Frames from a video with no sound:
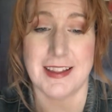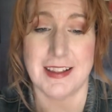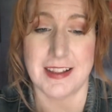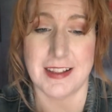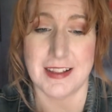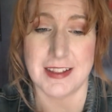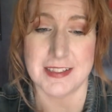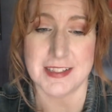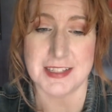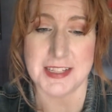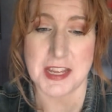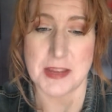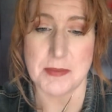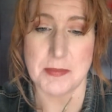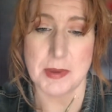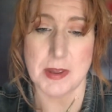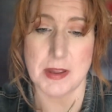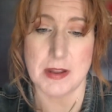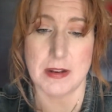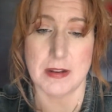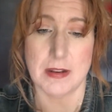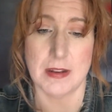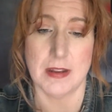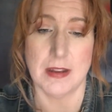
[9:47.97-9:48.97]
I'll untape
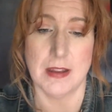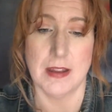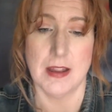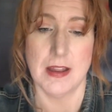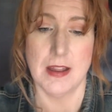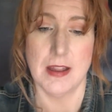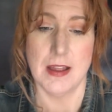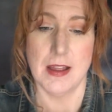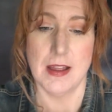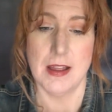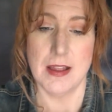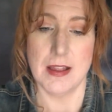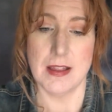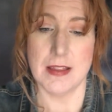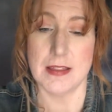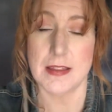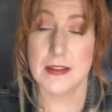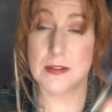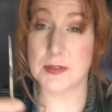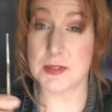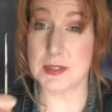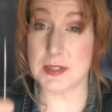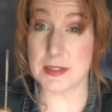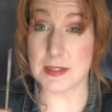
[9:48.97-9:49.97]
it.
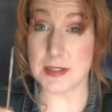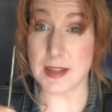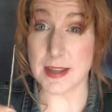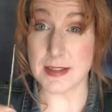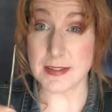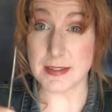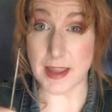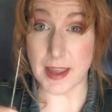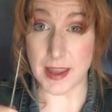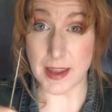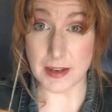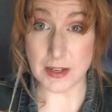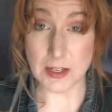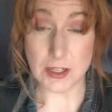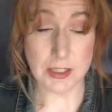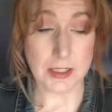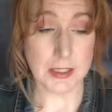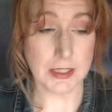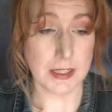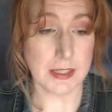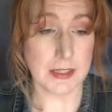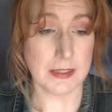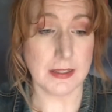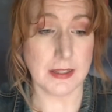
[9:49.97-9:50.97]
There was a size 8
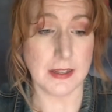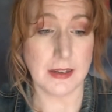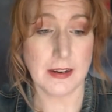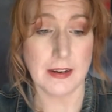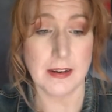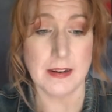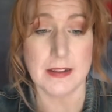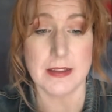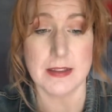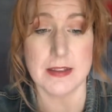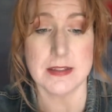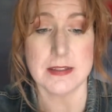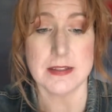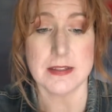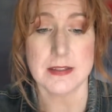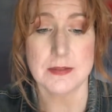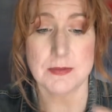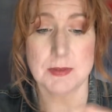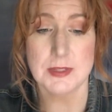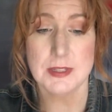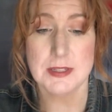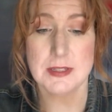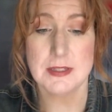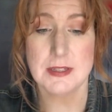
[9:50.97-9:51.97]
hook in there. This is
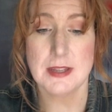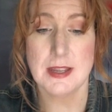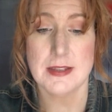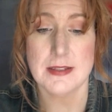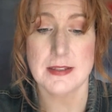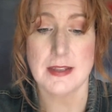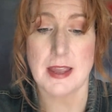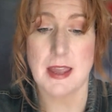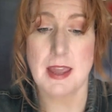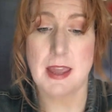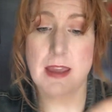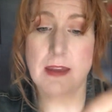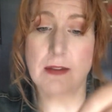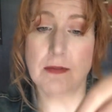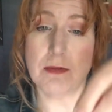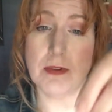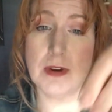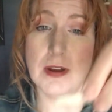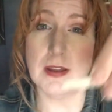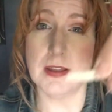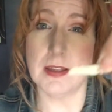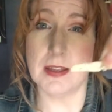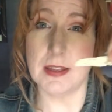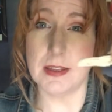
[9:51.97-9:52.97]
what the size 8
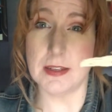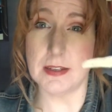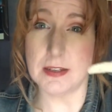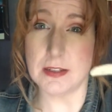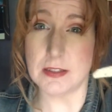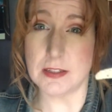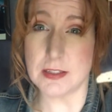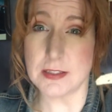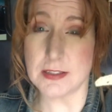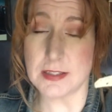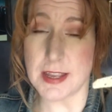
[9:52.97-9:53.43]
one looks